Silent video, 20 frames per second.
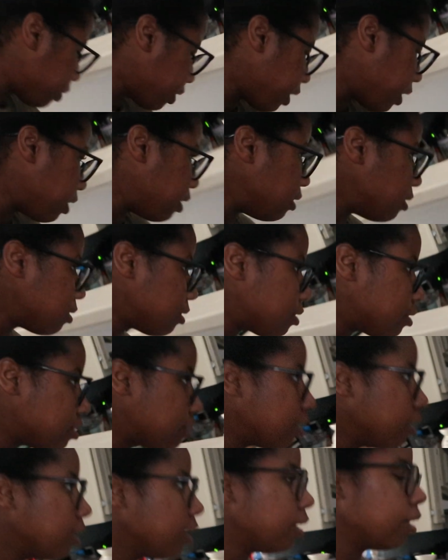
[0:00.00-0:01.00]

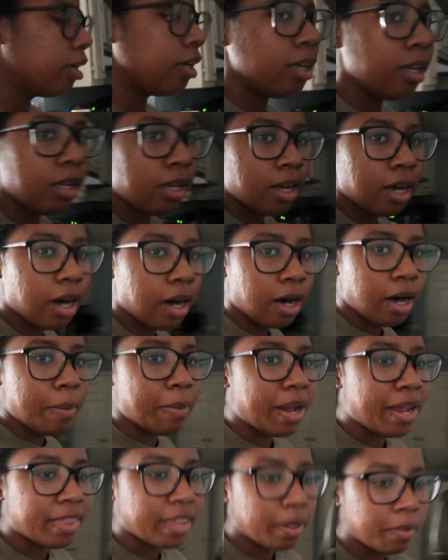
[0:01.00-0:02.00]
plates, um, and
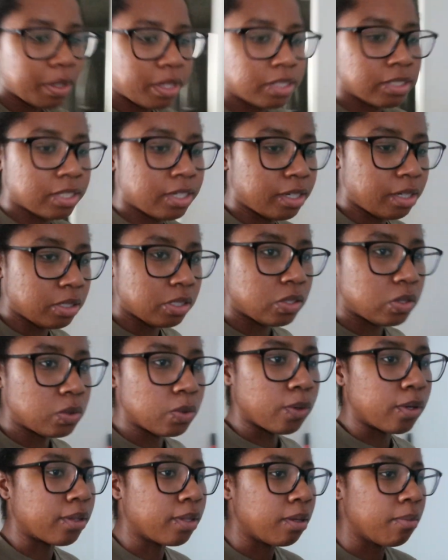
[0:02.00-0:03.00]
I think I'm just gonna
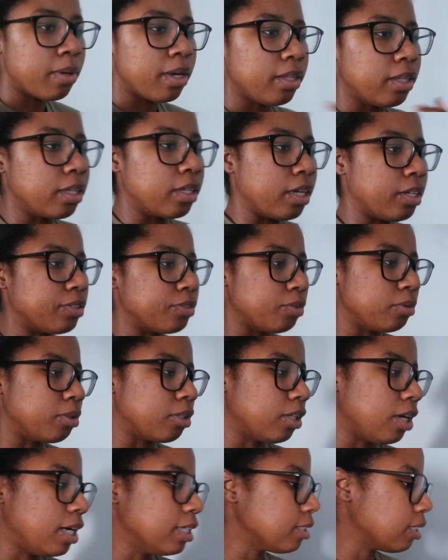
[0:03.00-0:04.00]
store them in the guest room
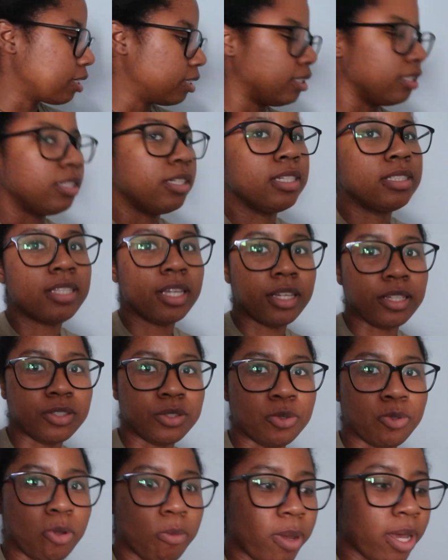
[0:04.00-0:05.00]
closet because he did take his
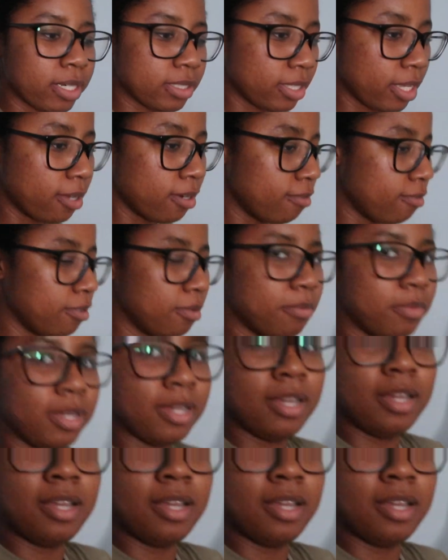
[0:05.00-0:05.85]
toolbox out of them.